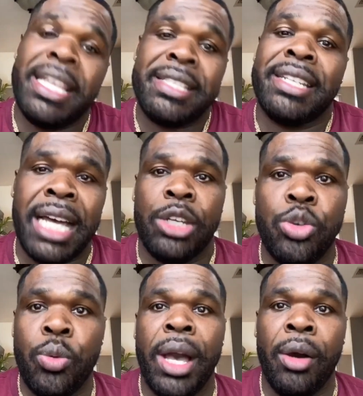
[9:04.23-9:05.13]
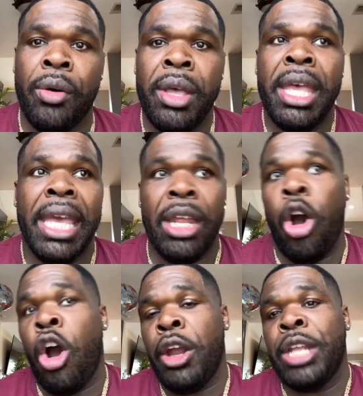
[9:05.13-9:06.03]
to not do well,
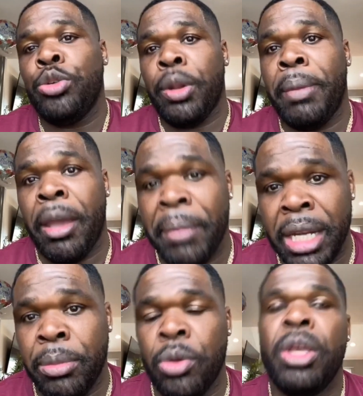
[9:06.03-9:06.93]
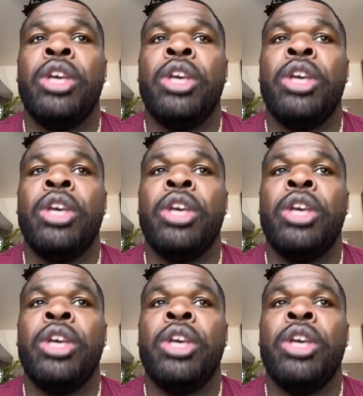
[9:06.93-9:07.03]
or they do the bare minimum.